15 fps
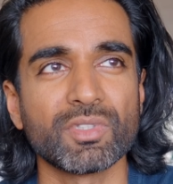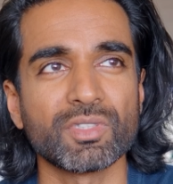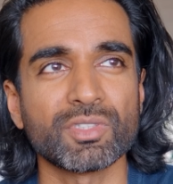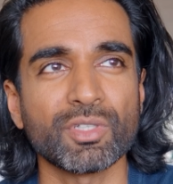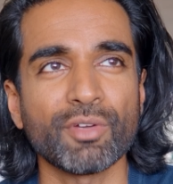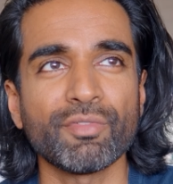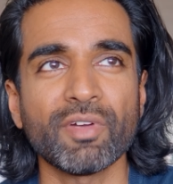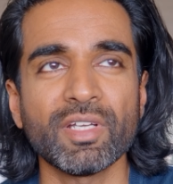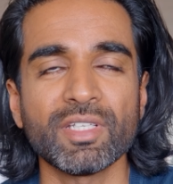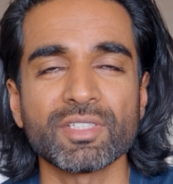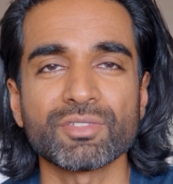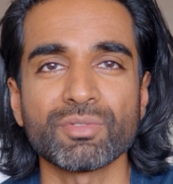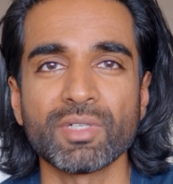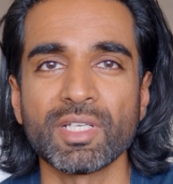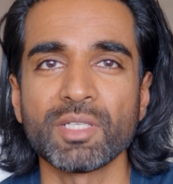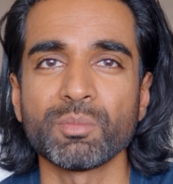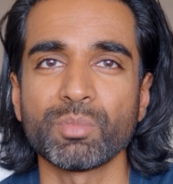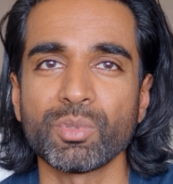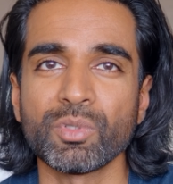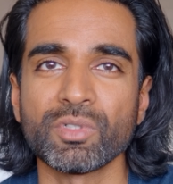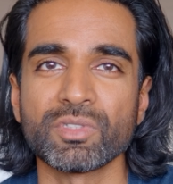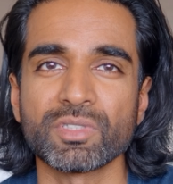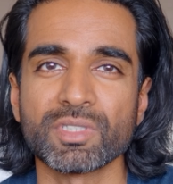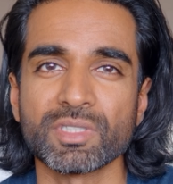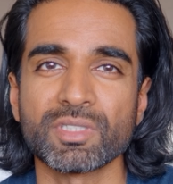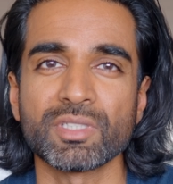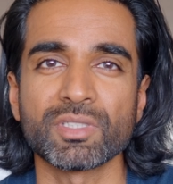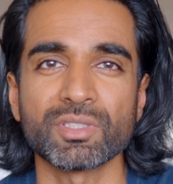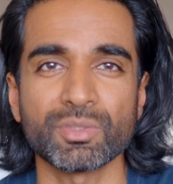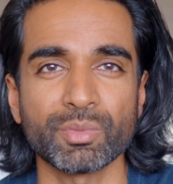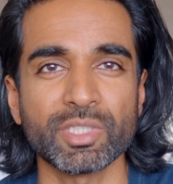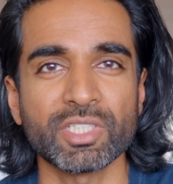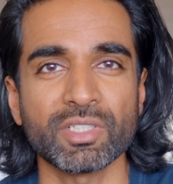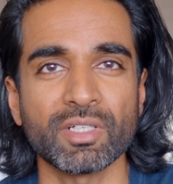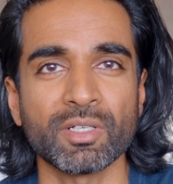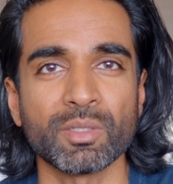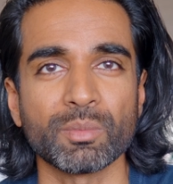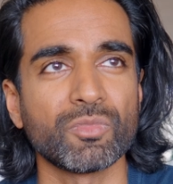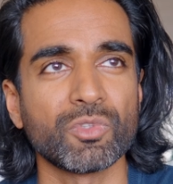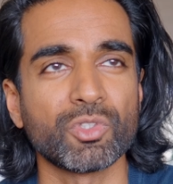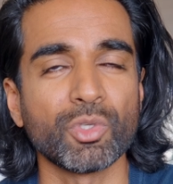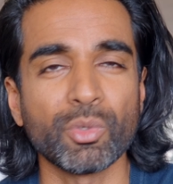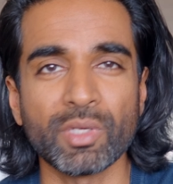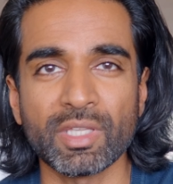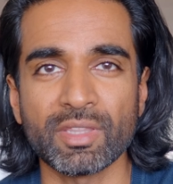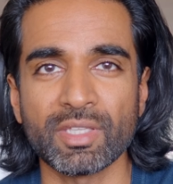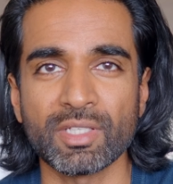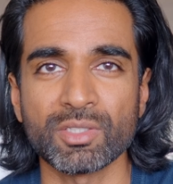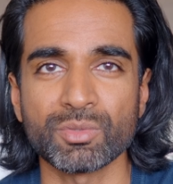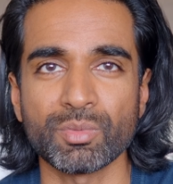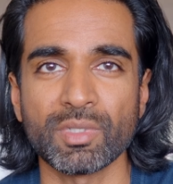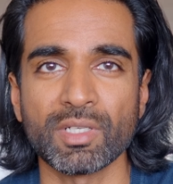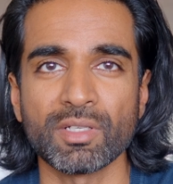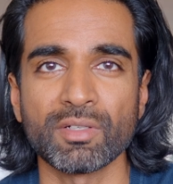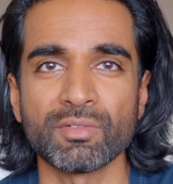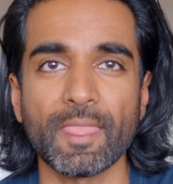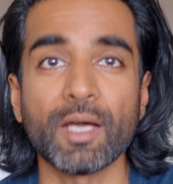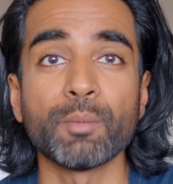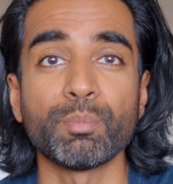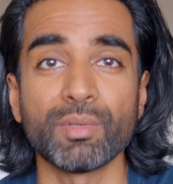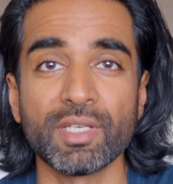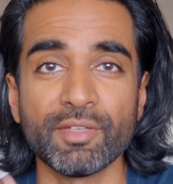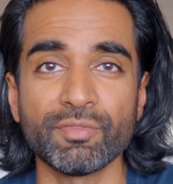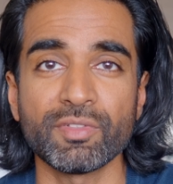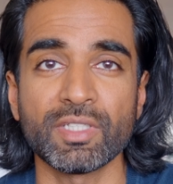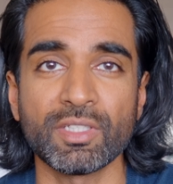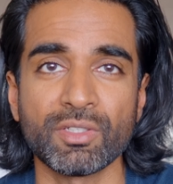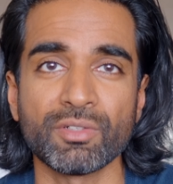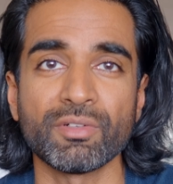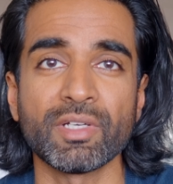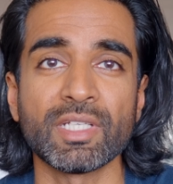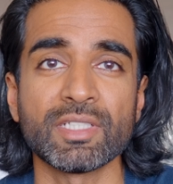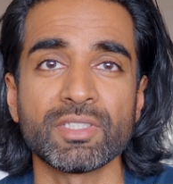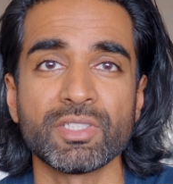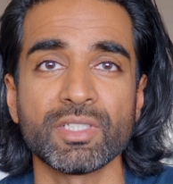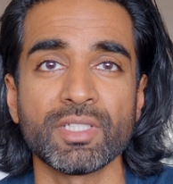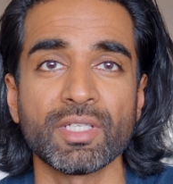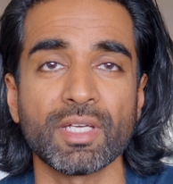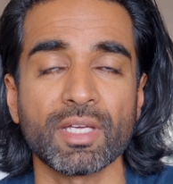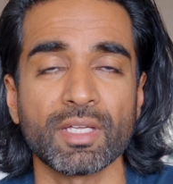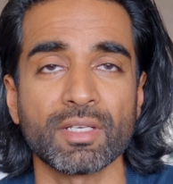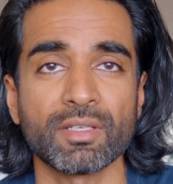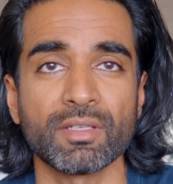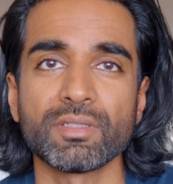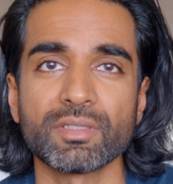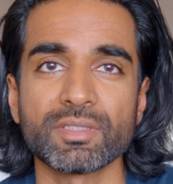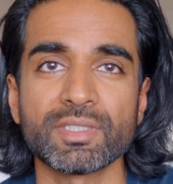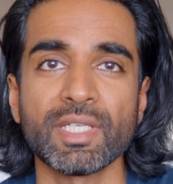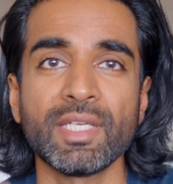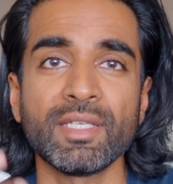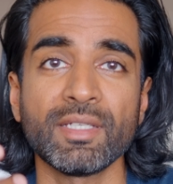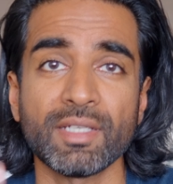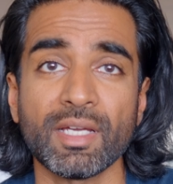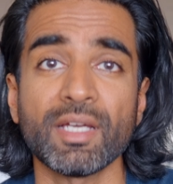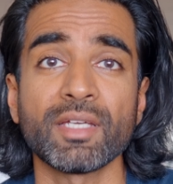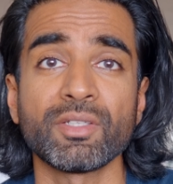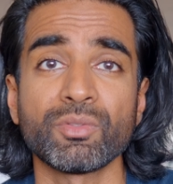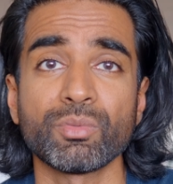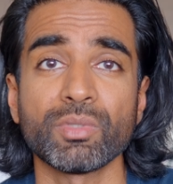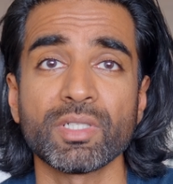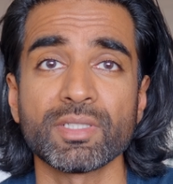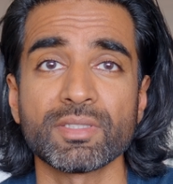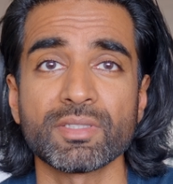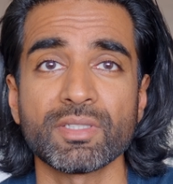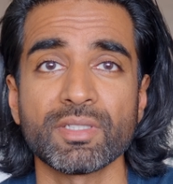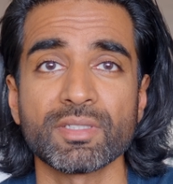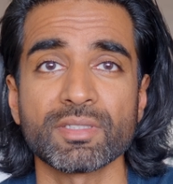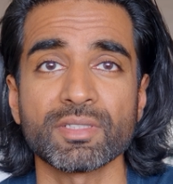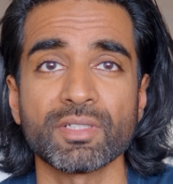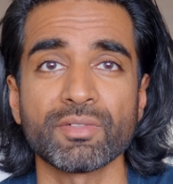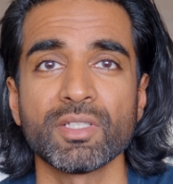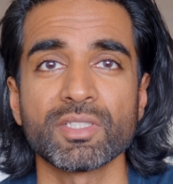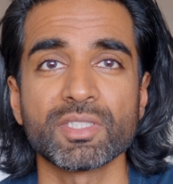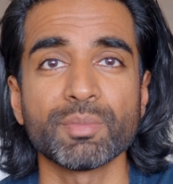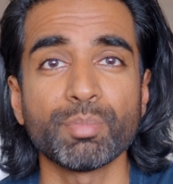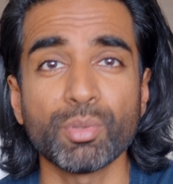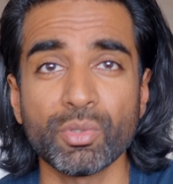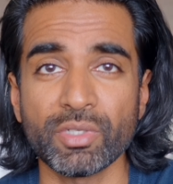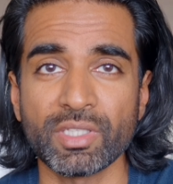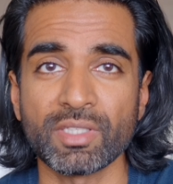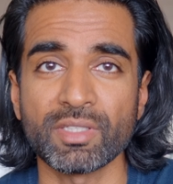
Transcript: So I find it's really important just to switch it up, doing things we love, uplifting your energy and saying kind words to yourself, supporting